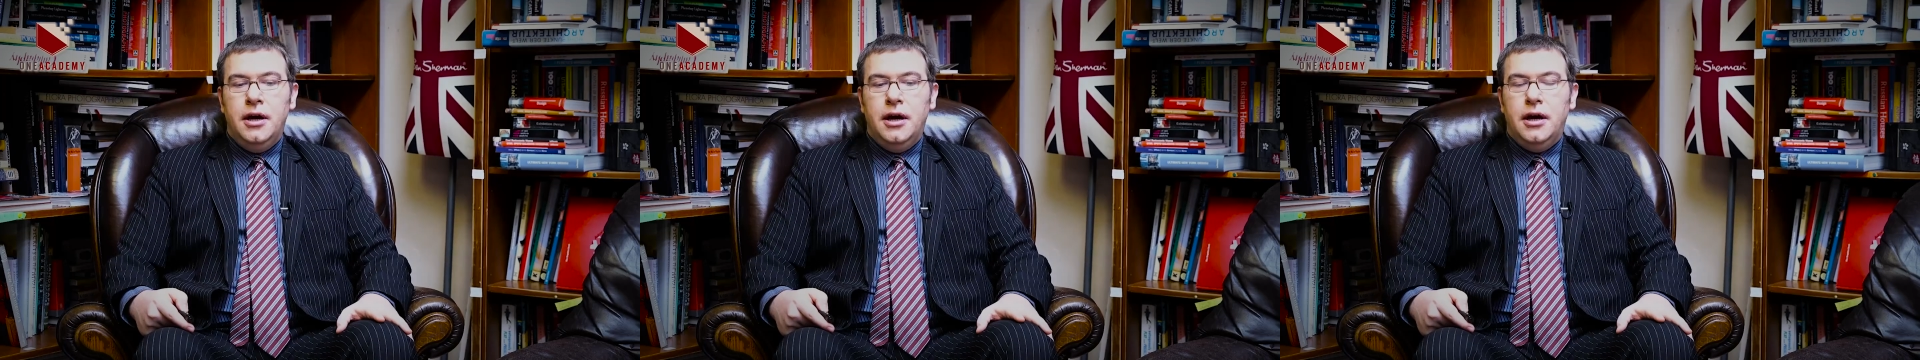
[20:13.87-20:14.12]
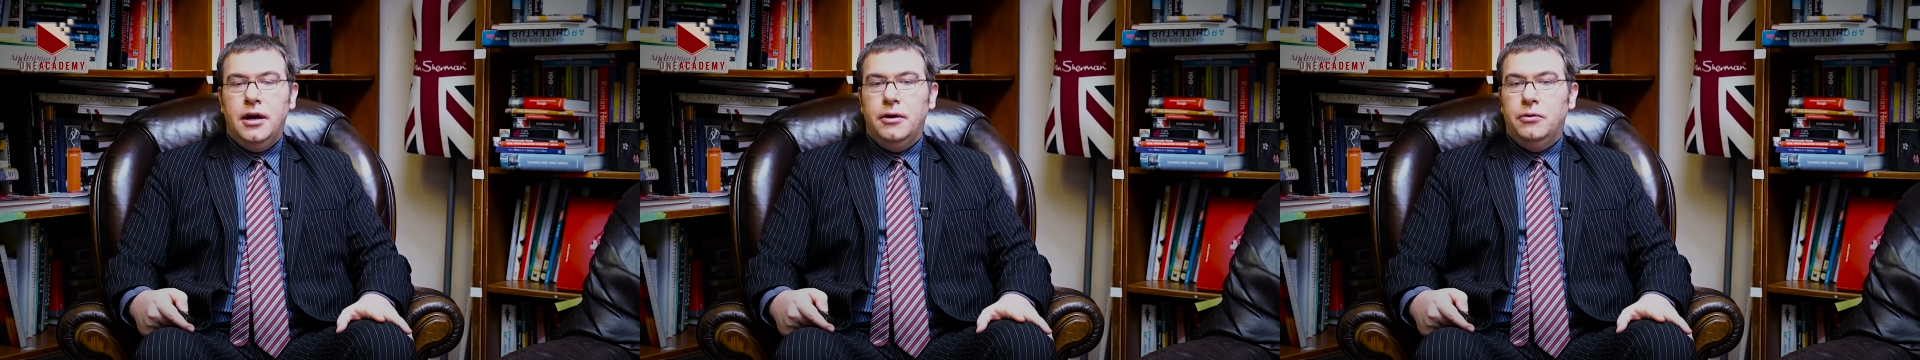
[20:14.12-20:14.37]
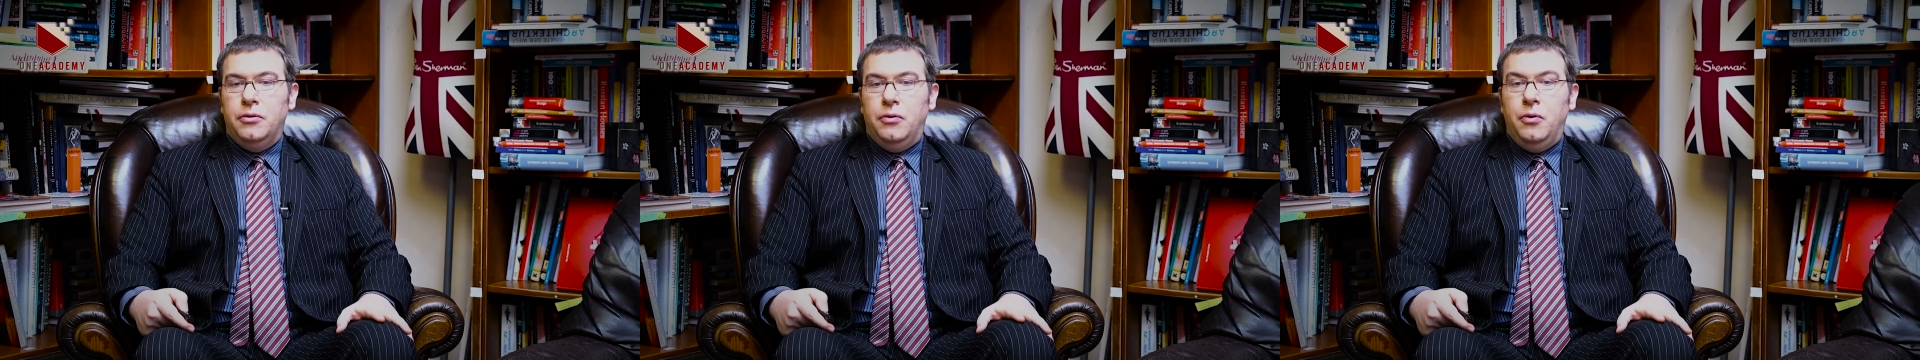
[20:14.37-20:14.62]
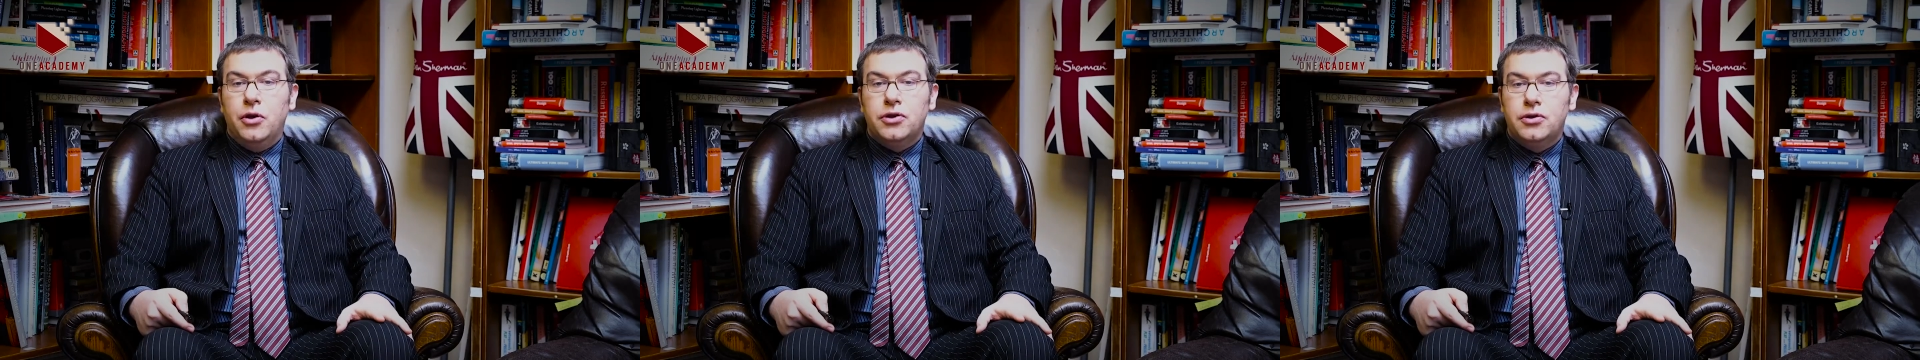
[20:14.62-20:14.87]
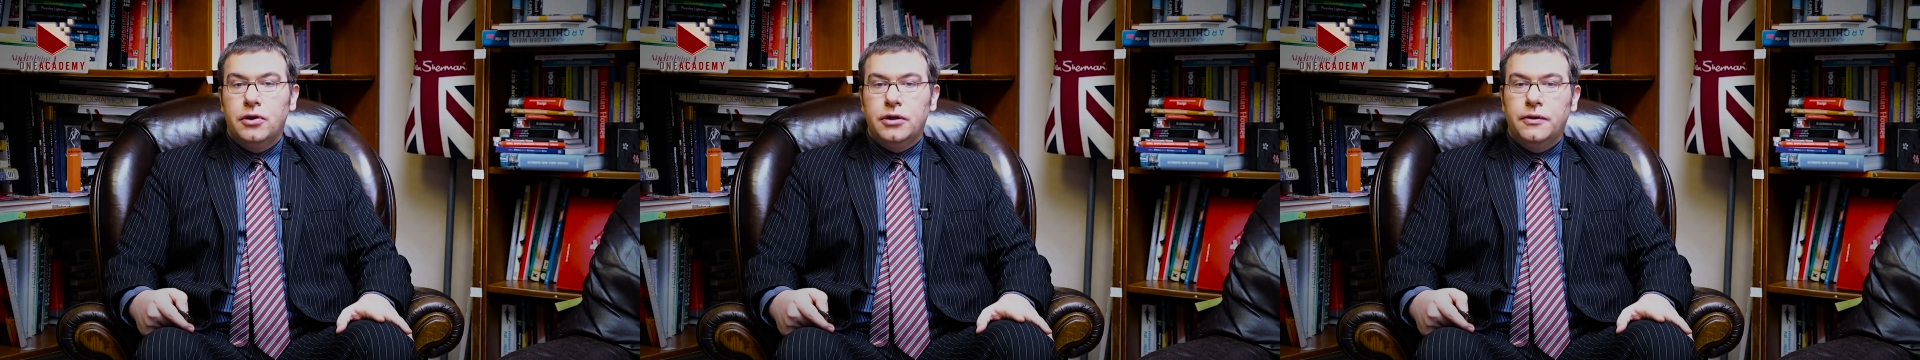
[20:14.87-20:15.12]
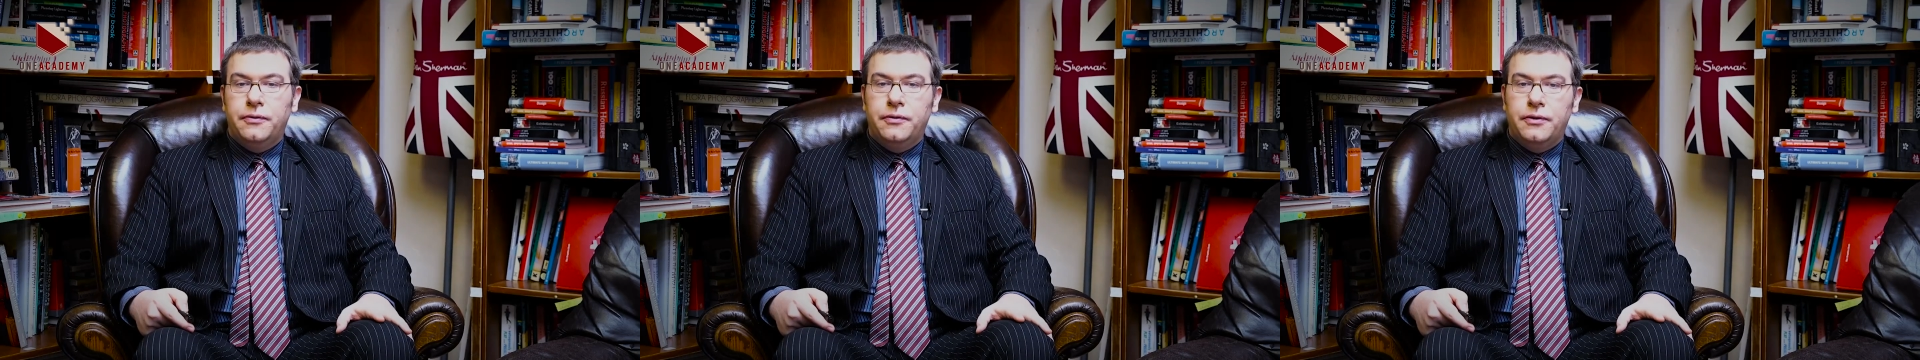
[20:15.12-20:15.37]
what
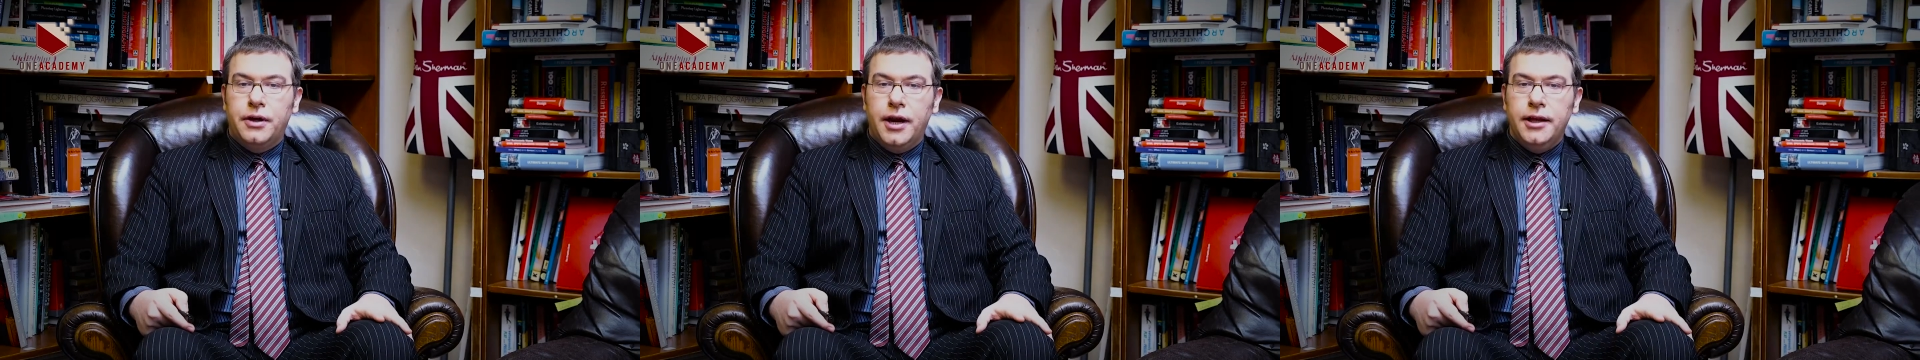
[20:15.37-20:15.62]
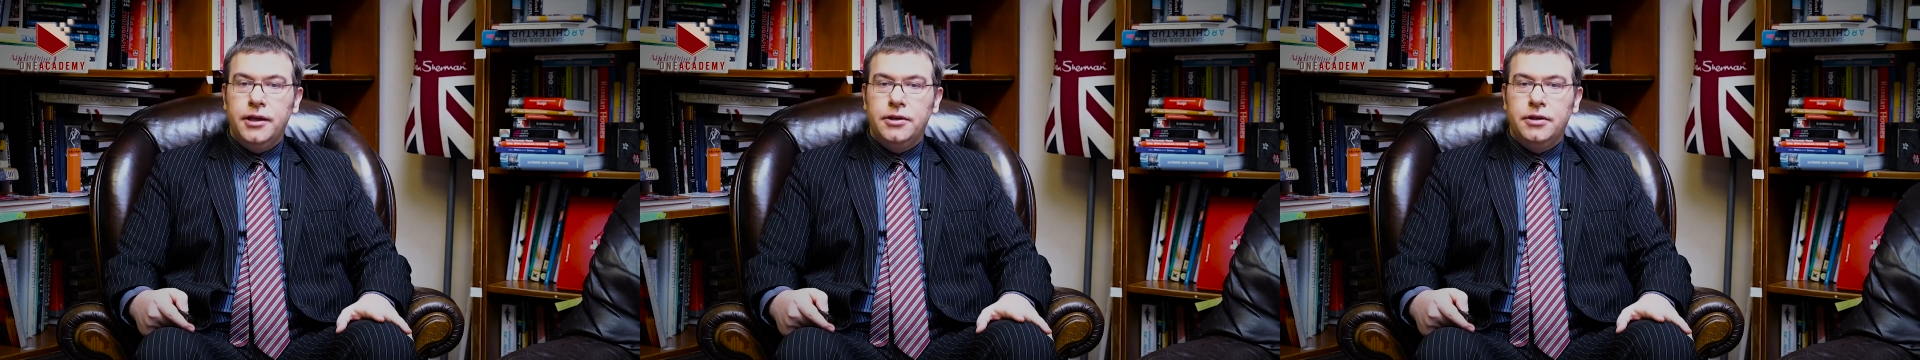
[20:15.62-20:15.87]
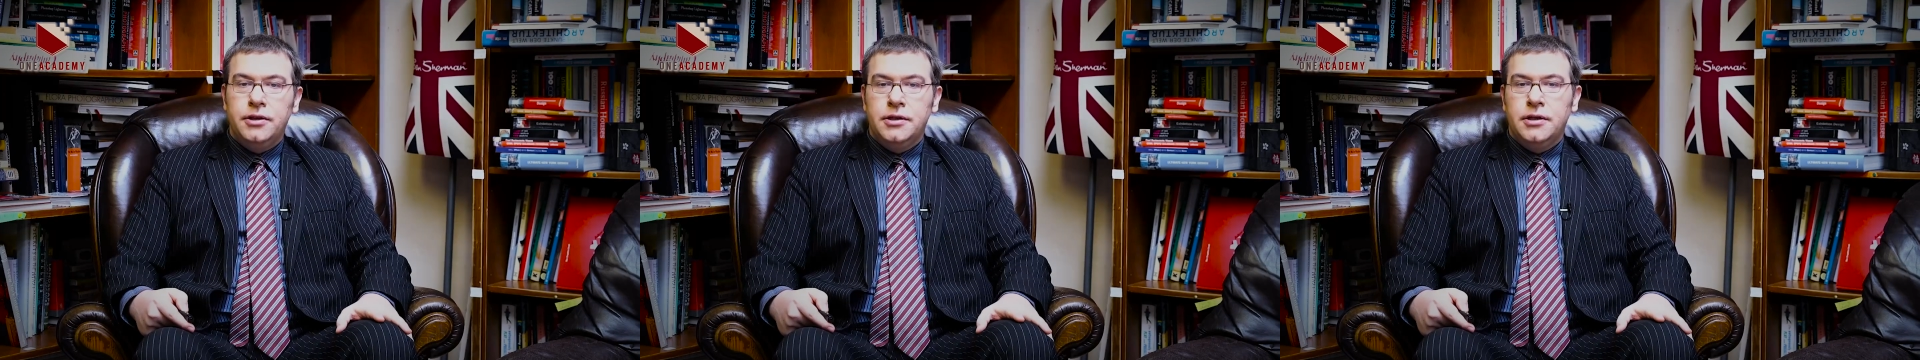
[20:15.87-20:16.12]
sort of credit